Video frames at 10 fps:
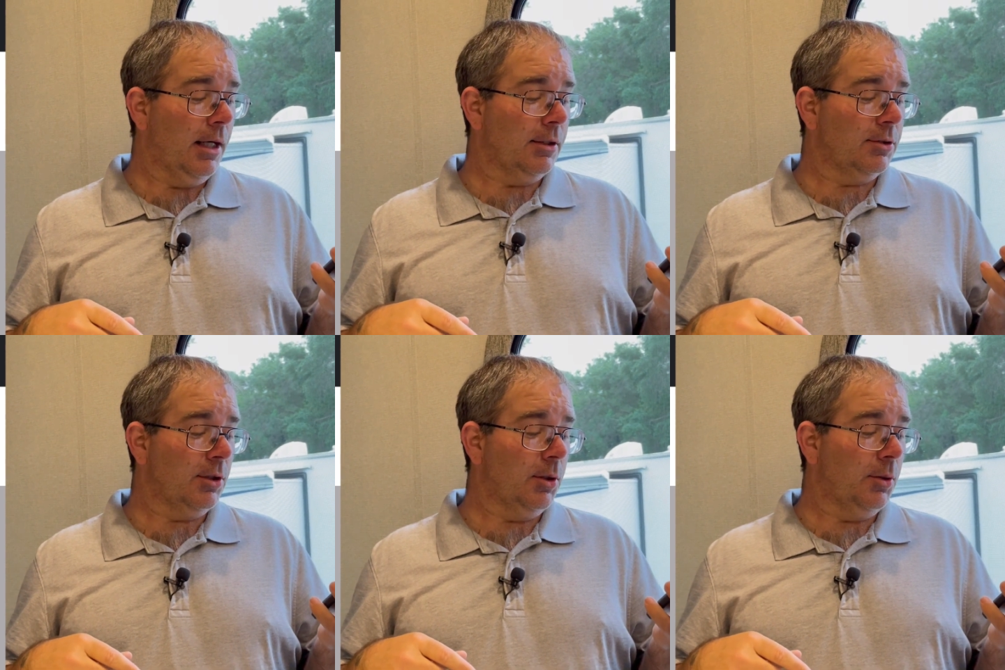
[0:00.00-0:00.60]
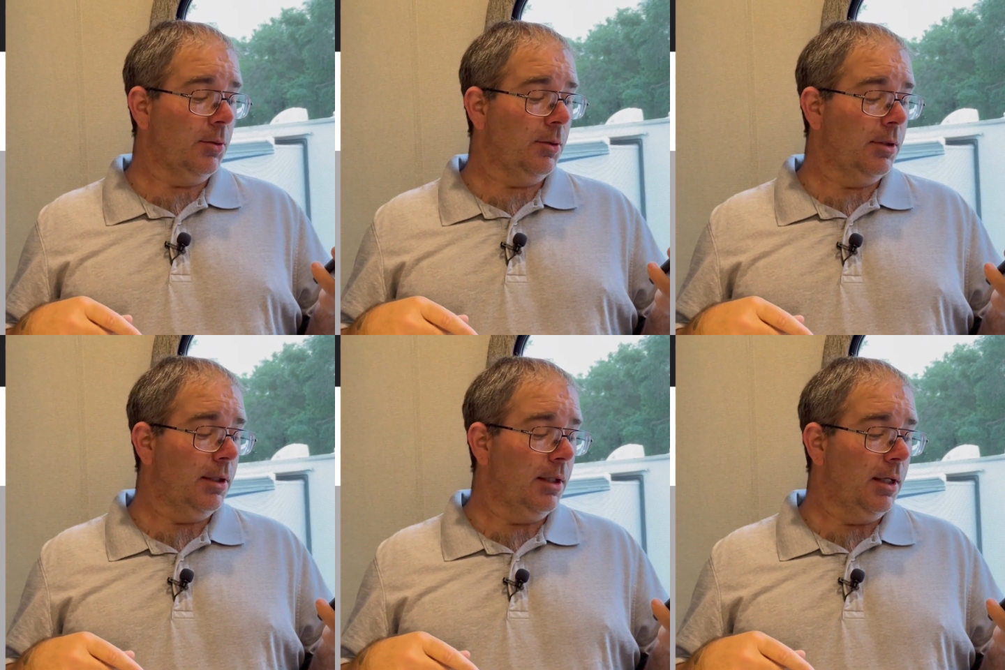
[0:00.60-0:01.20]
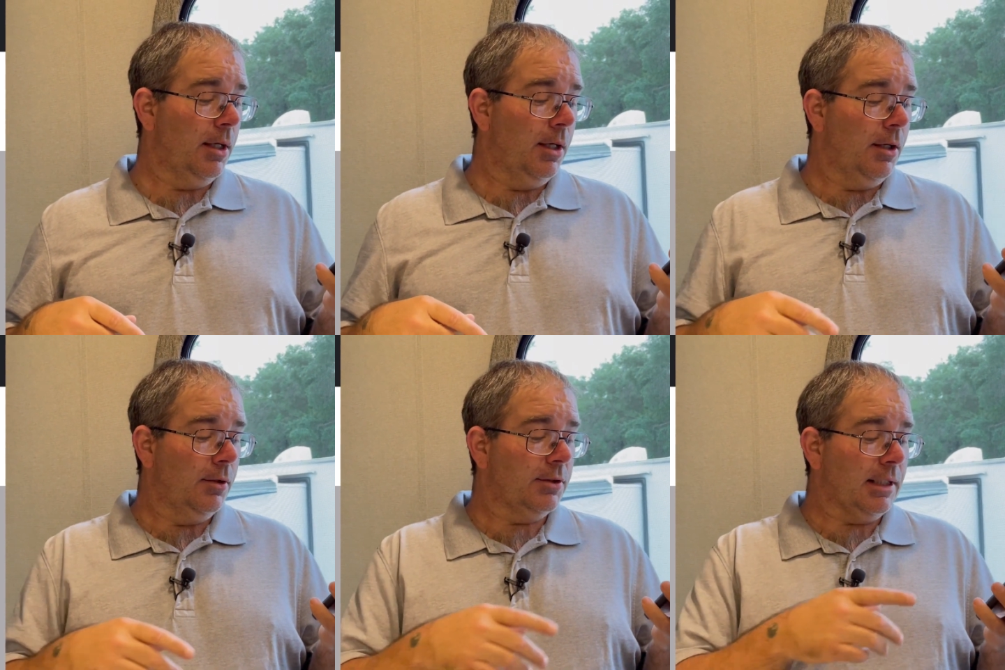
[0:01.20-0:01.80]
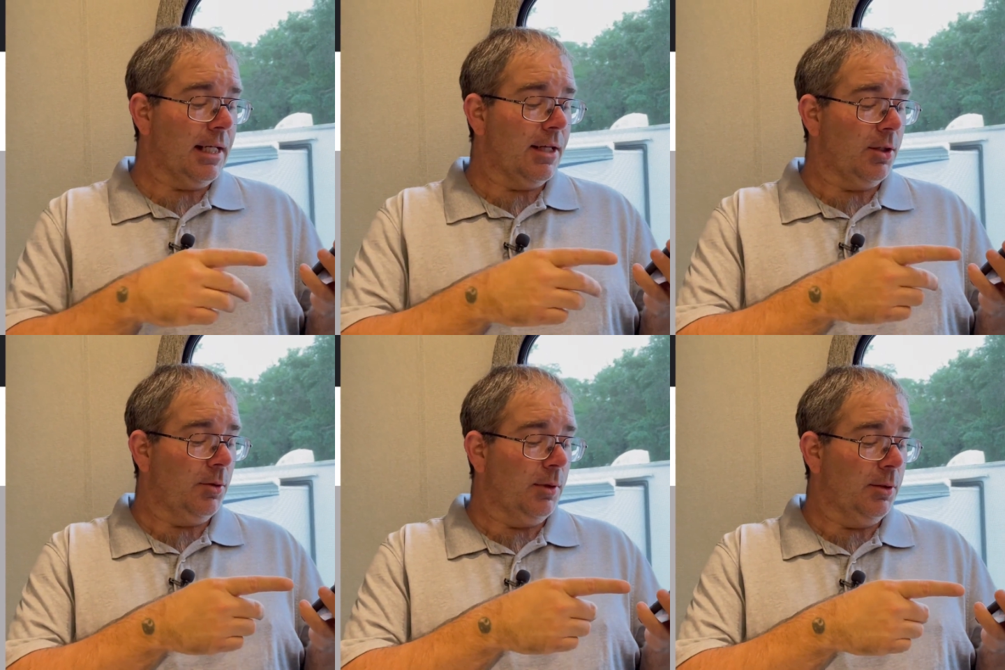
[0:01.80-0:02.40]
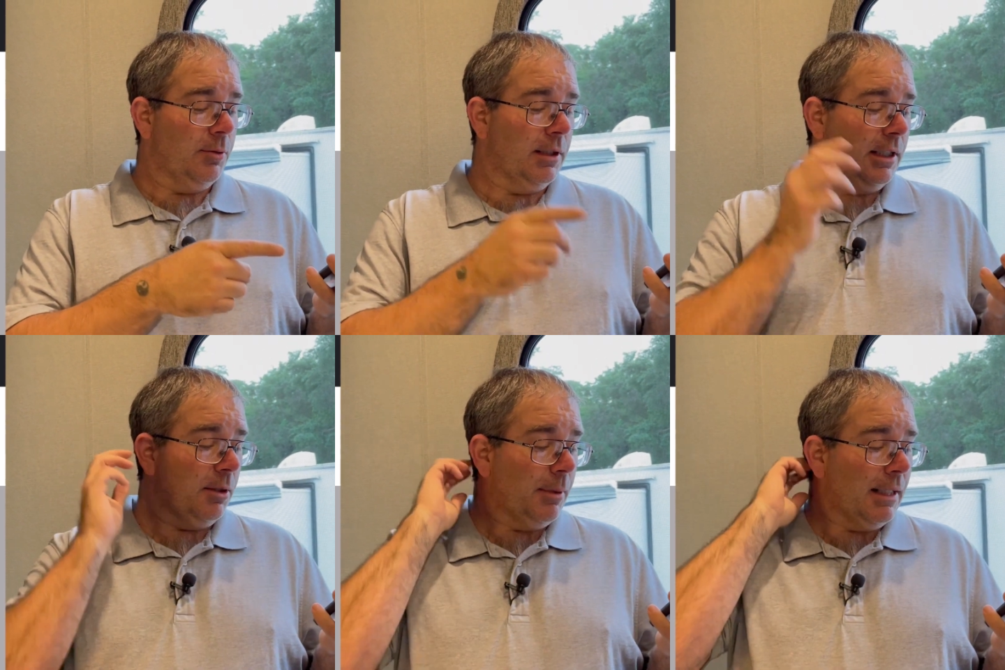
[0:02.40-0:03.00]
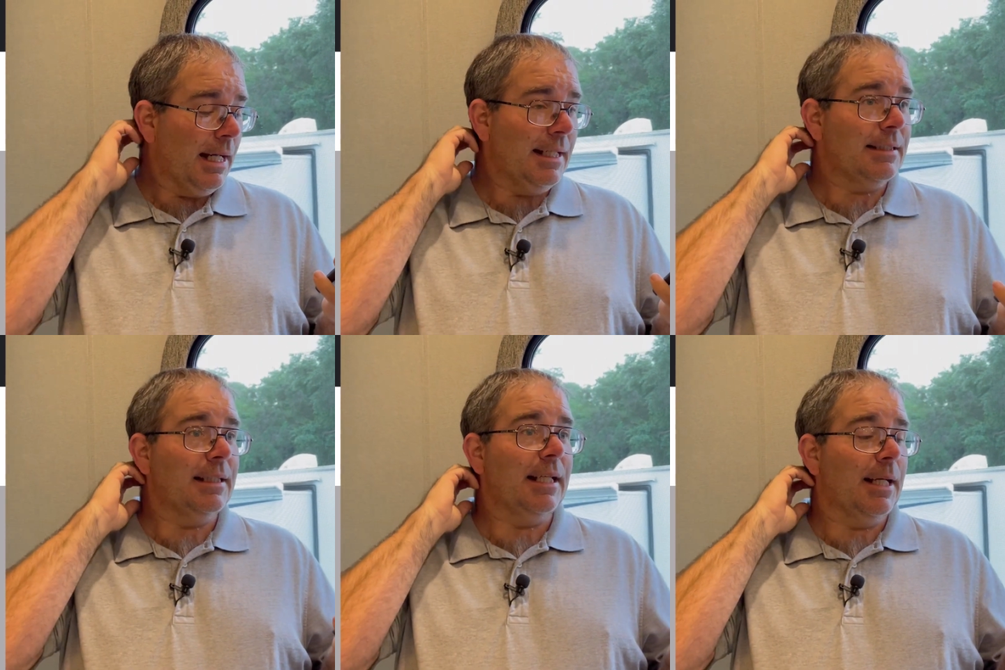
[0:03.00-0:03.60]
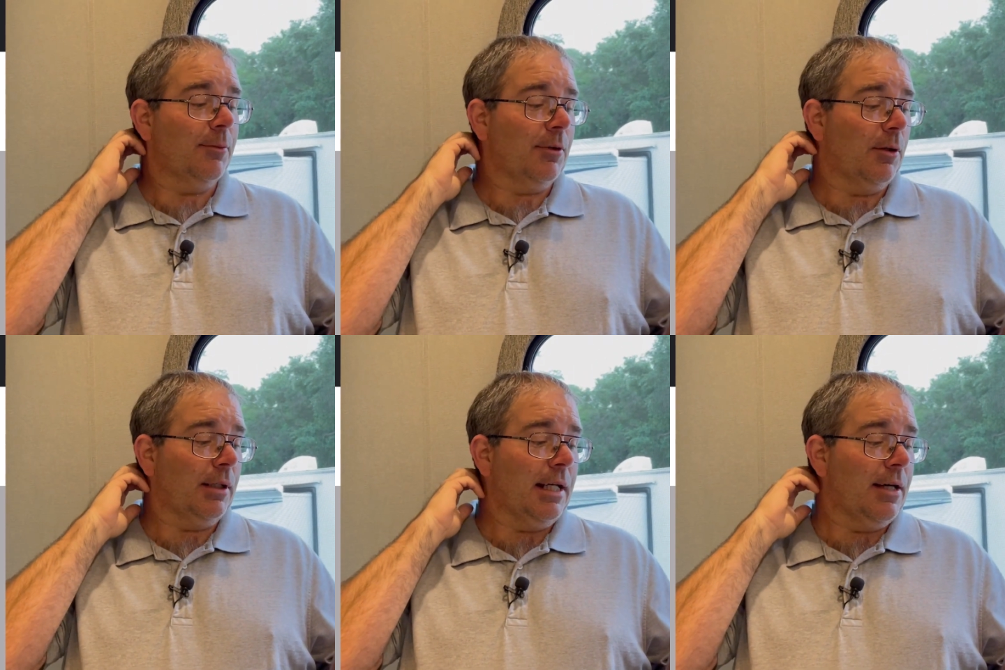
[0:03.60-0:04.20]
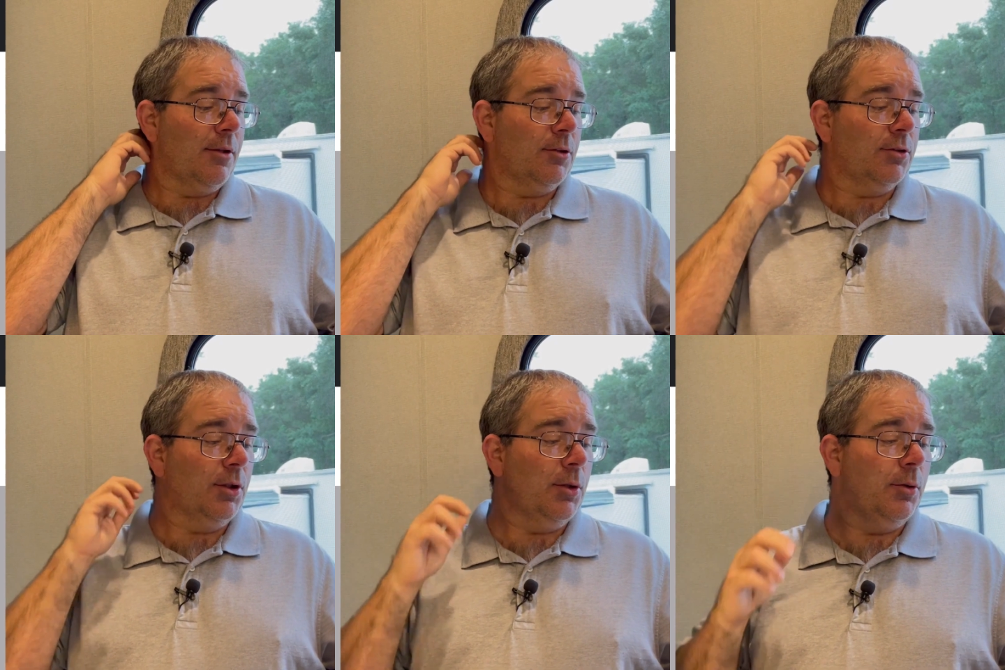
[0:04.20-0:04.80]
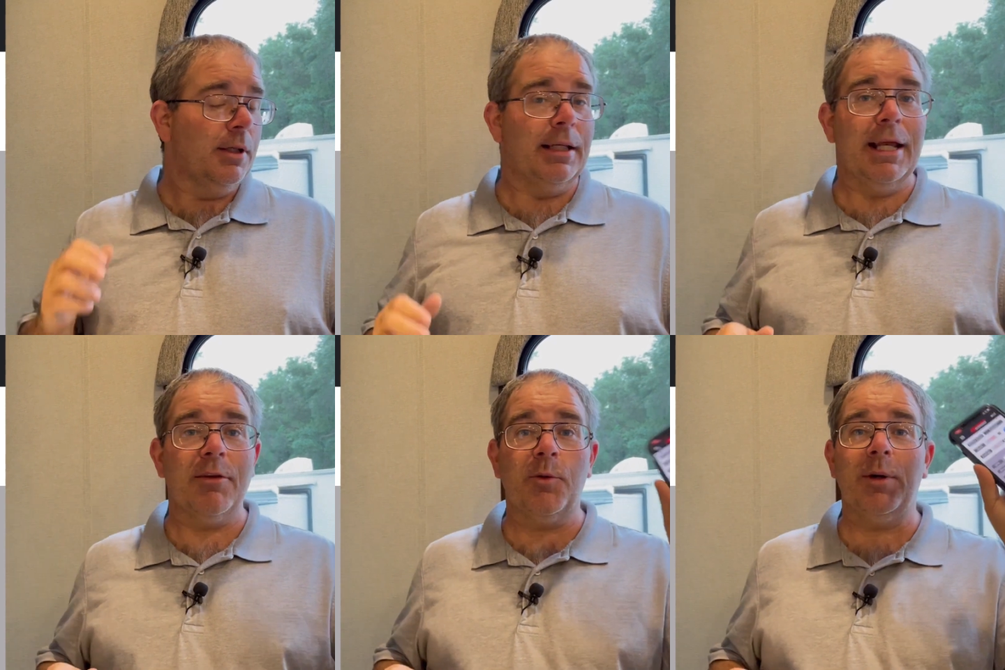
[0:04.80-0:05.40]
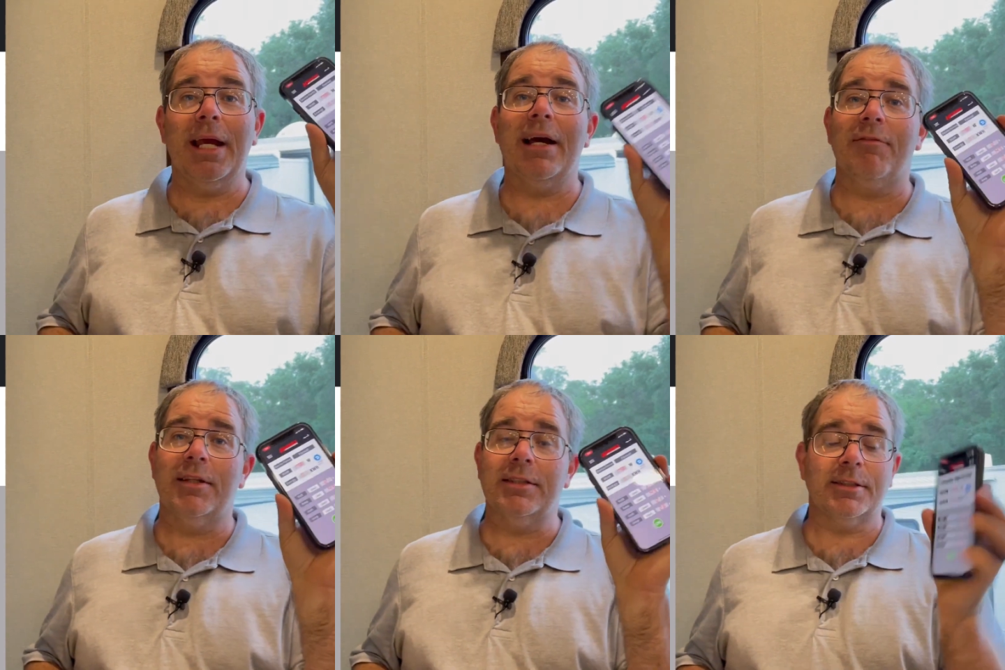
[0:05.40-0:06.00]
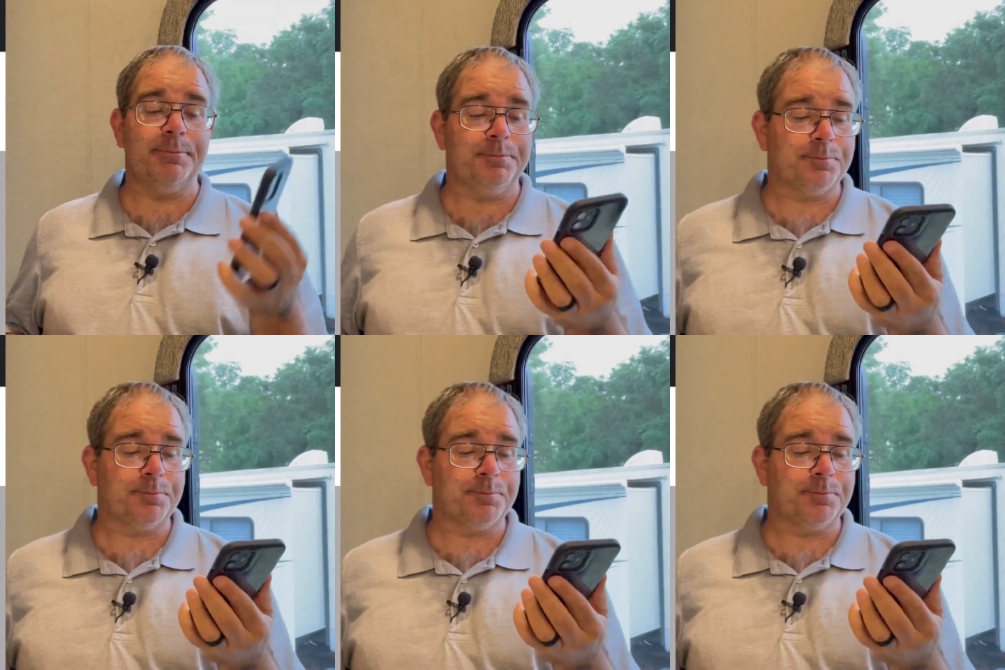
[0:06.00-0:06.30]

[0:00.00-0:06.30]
So together we're running about 18 amps altogether. So now that we have this,